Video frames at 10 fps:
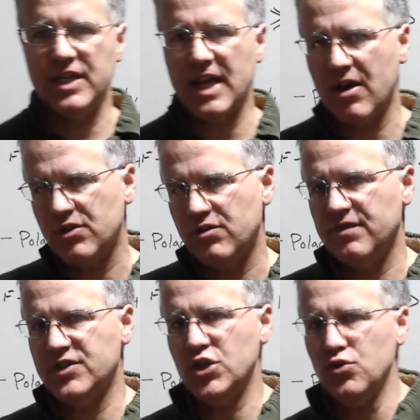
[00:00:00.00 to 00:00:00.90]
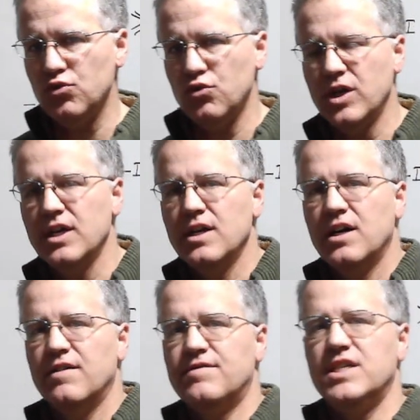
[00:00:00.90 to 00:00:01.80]
now know of two
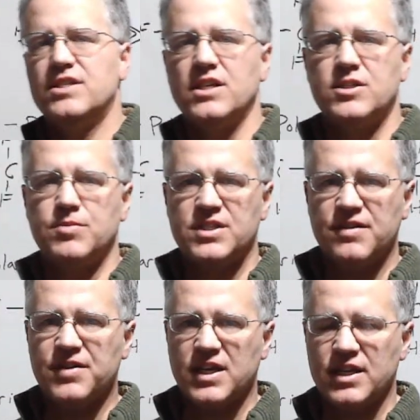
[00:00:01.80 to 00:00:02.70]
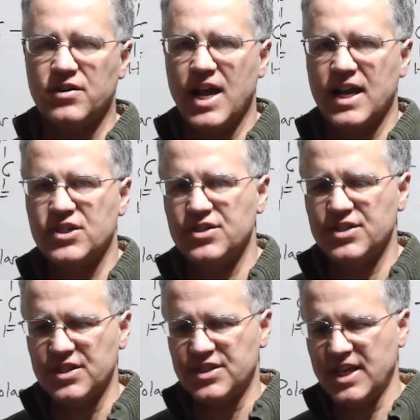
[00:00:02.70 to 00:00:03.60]
of these specific interactions
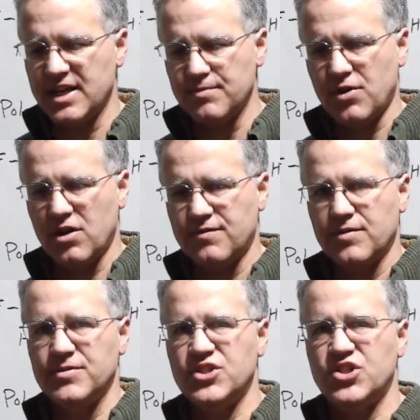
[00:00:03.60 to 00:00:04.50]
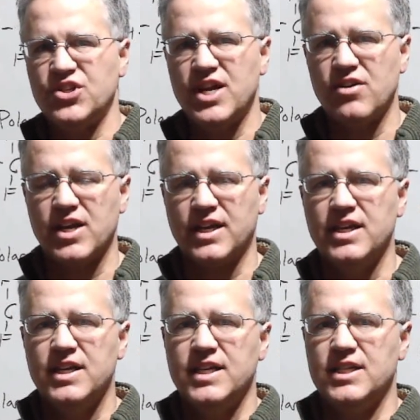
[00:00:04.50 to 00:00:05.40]
that stand apart from the
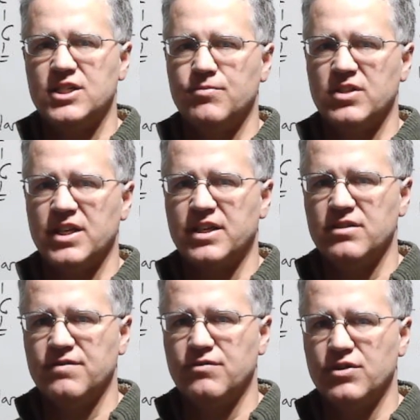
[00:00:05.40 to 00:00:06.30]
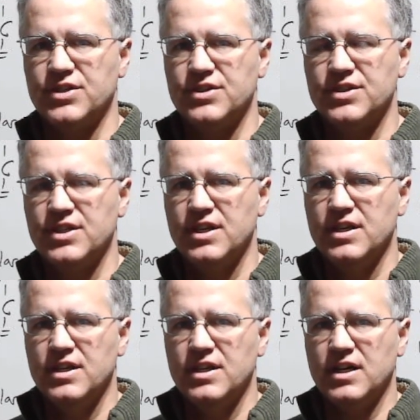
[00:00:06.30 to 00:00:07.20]
generic intermolecular forces,
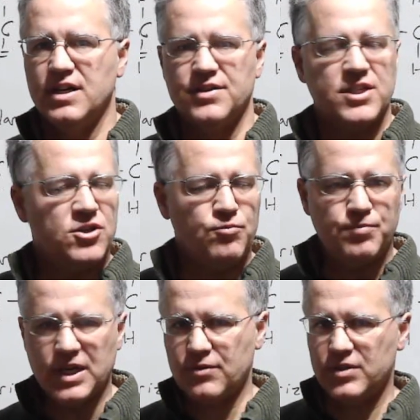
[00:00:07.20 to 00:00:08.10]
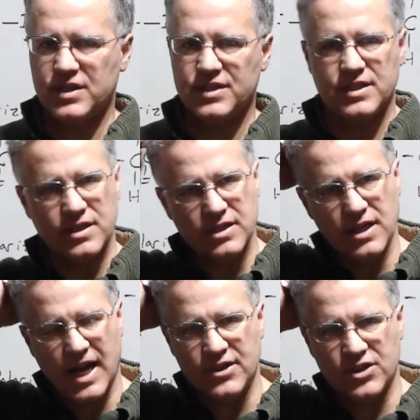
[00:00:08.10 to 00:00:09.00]
uh, the ubiquitous
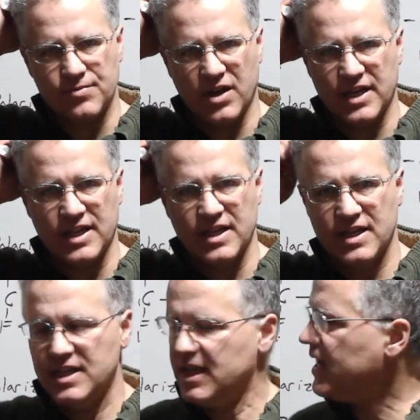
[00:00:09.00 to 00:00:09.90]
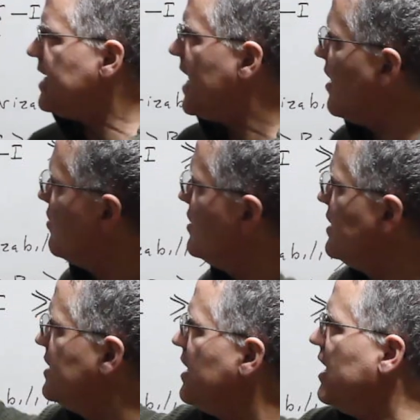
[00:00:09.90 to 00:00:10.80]
hydrogen bonding, and now
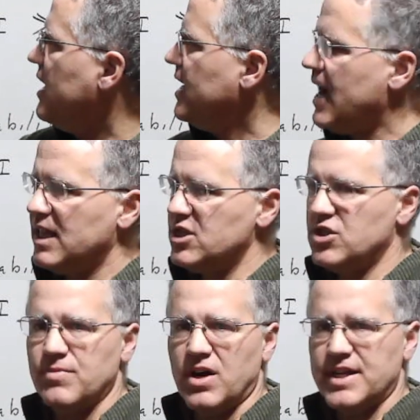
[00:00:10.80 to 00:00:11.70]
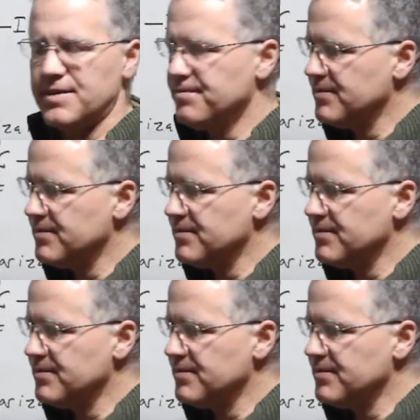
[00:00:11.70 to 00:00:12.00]
uh, halogen bonding.